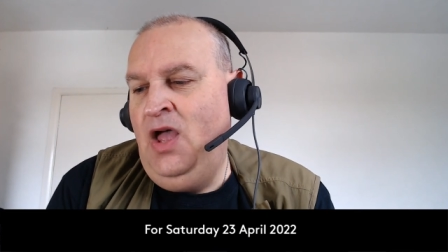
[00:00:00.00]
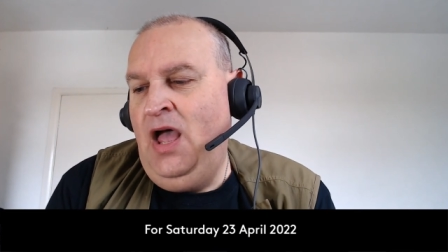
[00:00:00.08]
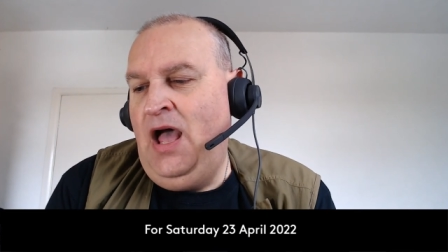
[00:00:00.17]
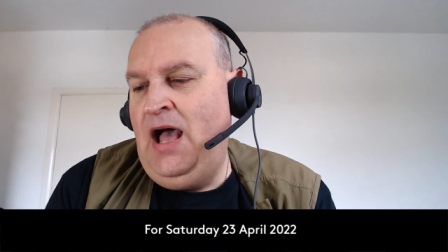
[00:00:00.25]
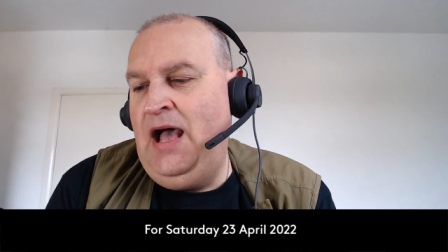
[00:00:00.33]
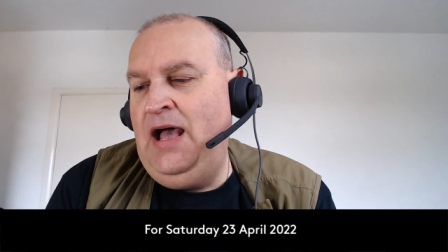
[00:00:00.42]

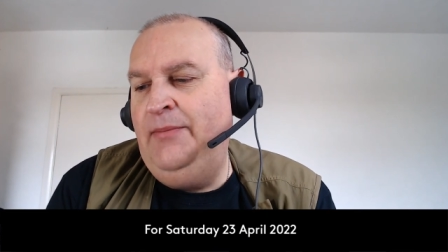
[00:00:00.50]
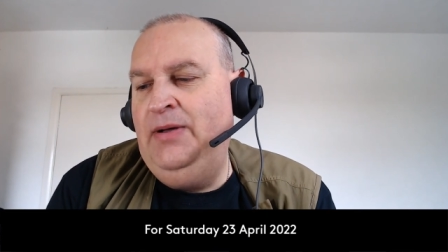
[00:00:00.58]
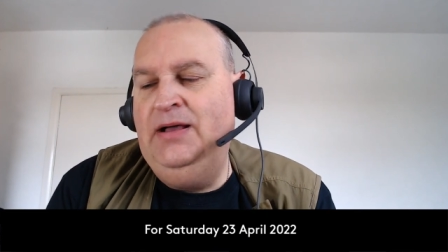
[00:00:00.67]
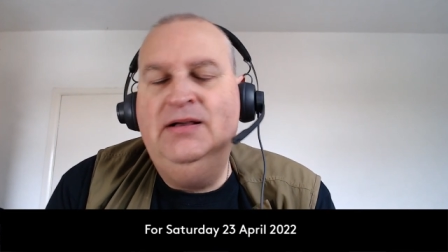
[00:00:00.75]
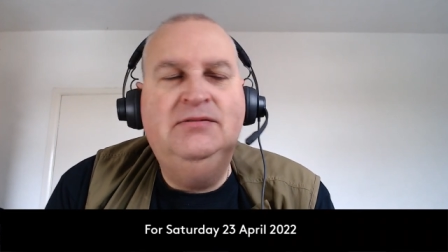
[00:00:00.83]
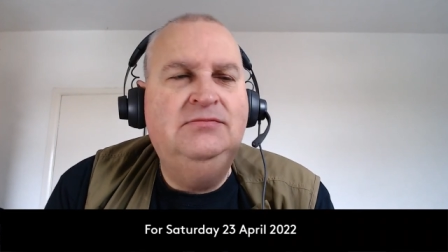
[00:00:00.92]
Um, uh,
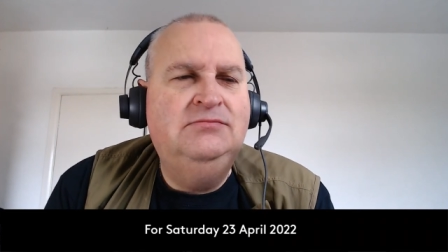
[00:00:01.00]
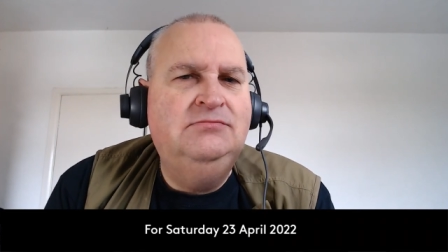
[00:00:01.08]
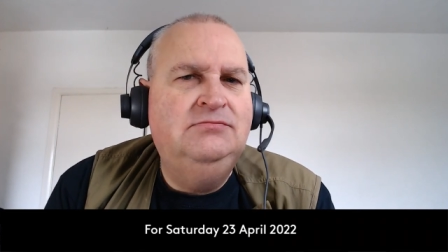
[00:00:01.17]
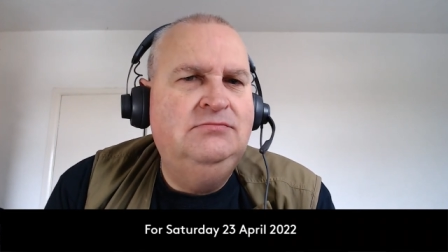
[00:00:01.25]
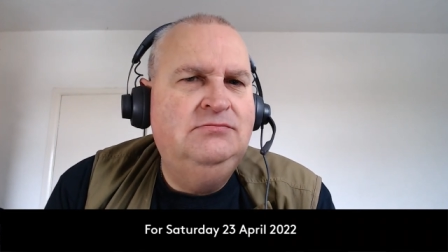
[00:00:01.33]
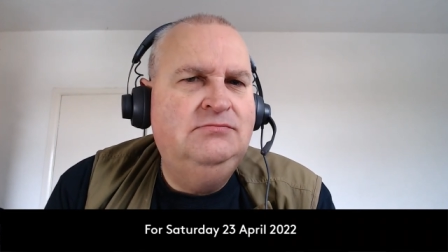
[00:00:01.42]

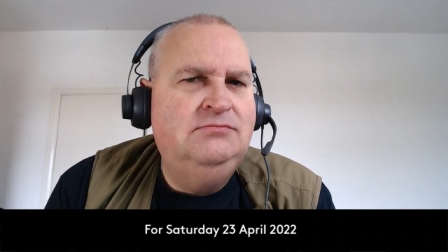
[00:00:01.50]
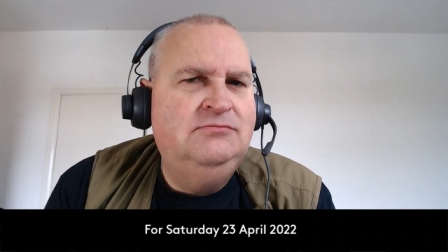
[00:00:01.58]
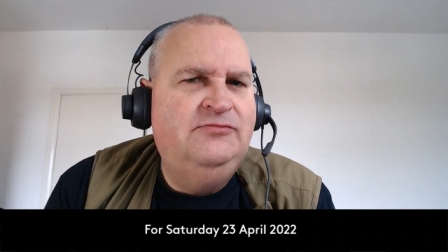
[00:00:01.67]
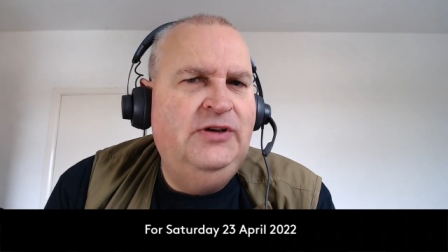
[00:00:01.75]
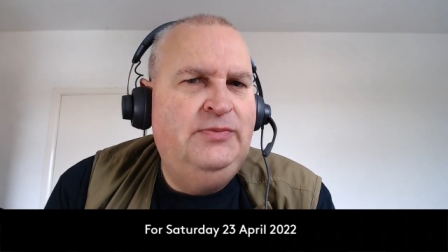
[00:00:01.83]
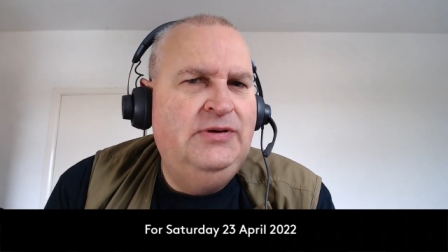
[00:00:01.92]

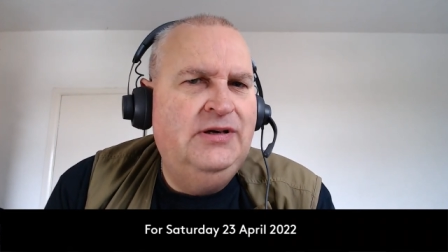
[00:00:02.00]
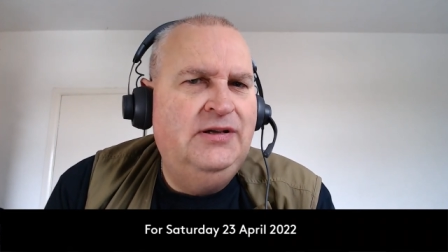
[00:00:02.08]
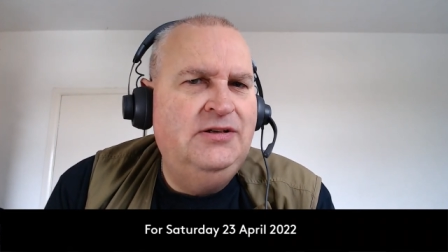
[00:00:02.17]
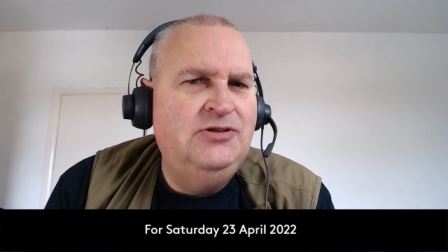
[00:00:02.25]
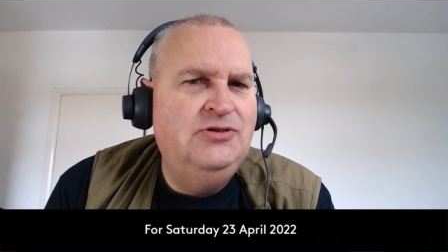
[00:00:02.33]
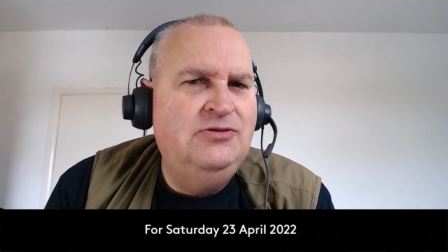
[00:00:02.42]
VPN
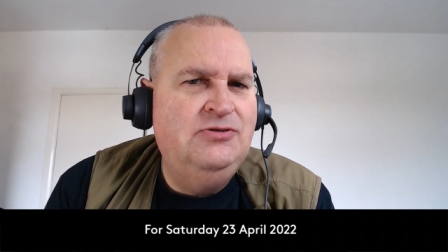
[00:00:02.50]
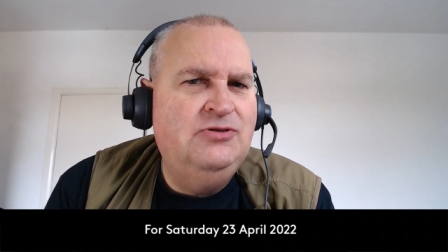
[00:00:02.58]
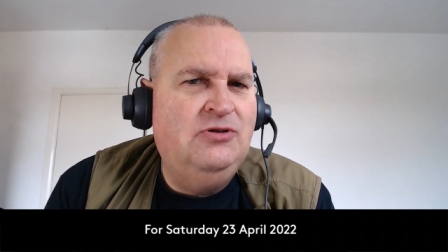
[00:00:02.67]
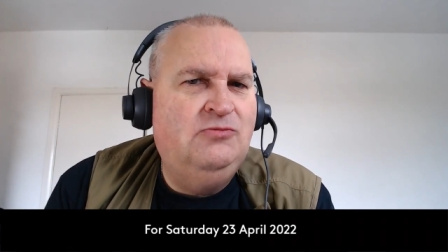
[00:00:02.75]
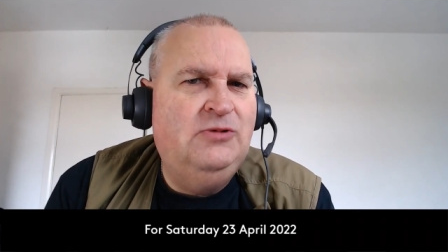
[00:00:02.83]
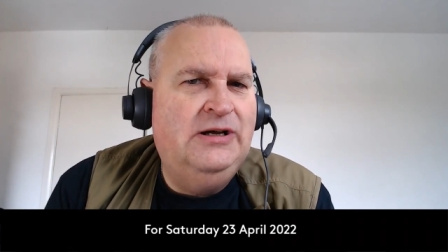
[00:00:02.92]
issues
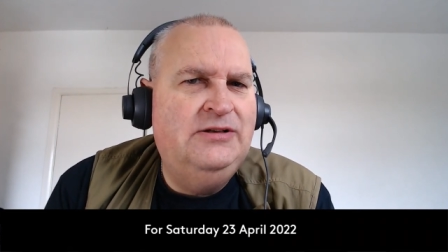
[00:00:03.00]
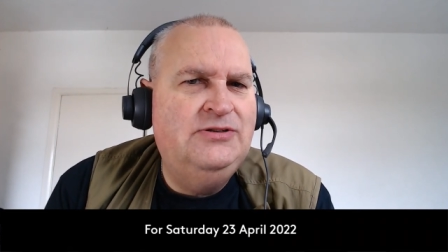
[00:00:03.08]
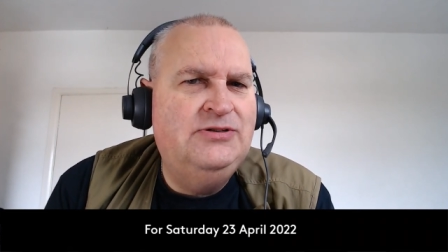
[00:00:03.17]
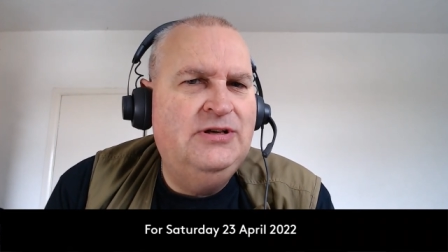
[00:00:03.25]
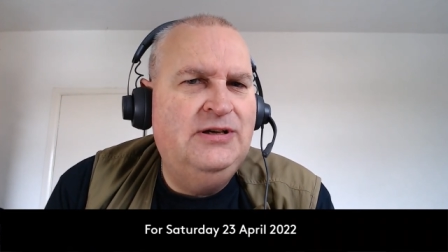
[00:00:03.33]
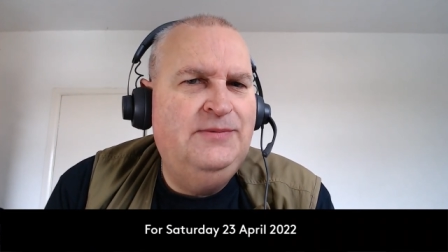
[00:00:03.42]
on
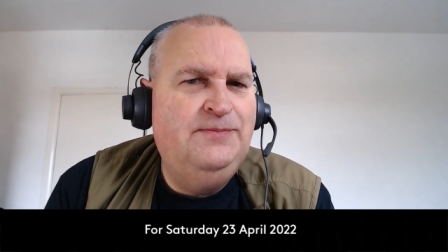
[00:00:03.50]
Wednesday.